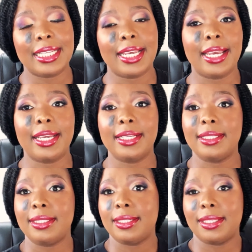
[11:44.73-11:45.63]

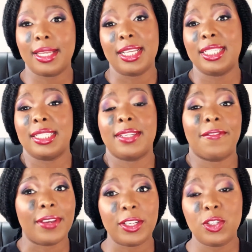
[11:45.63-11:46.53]
and can just
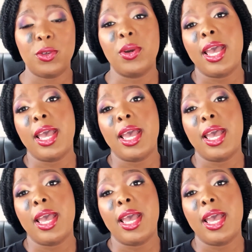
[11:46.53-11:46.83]
affect you.